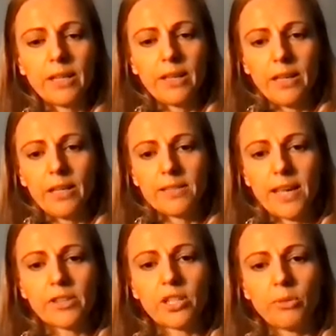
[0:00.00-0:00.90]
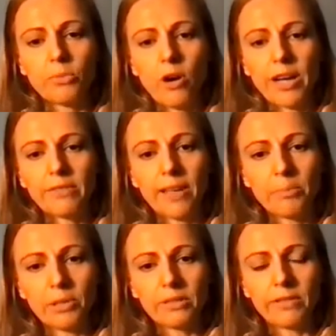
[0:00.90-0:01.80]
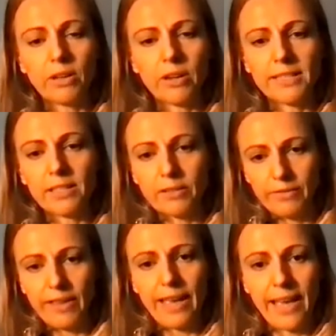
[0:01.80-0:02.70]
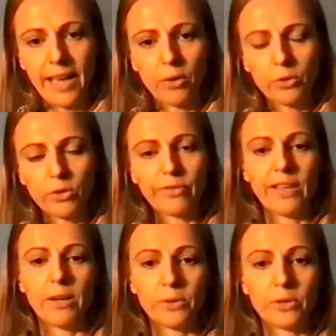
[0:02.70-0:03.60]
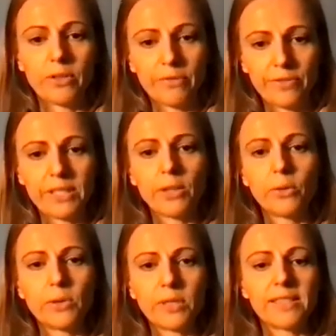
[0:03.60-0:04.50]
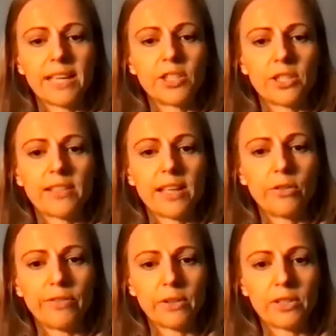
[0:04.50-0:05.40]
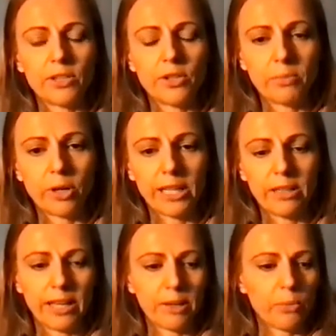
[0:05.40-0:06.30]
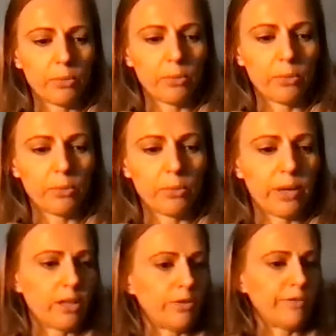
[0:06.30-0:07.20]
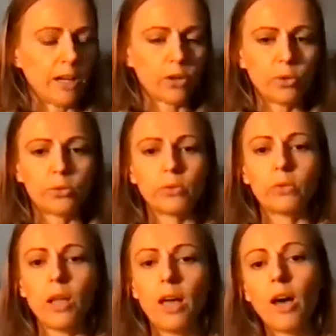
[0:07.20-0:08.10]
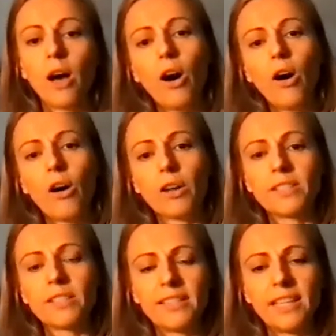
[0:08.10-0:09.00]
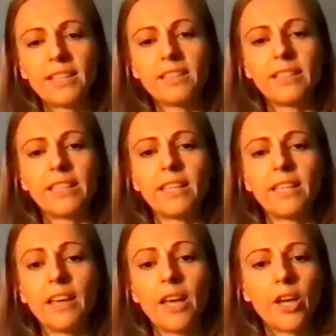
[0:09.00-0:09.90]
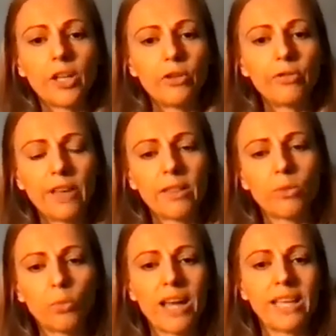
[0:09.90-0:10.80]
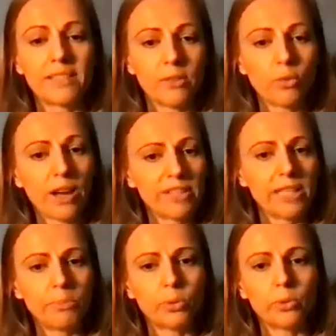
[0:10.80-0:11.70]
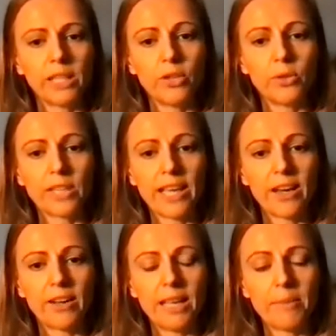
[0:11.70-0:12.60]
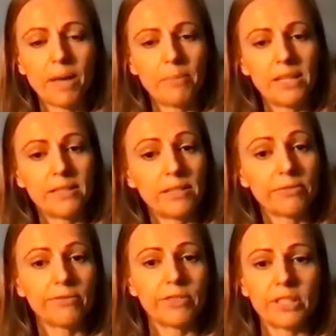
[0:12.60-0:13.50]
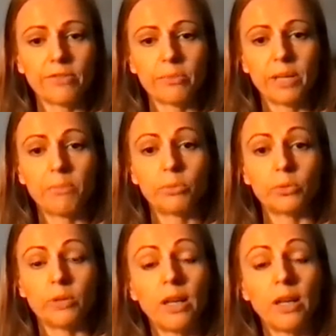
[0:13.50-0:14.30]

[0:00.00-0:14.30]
is actually write a couple of lines of how you felt, the physical sensations that you felt in your body, like whether you felt cool, hot, tingling, you felt the weight, gravity pulling you down. It may be different for different people.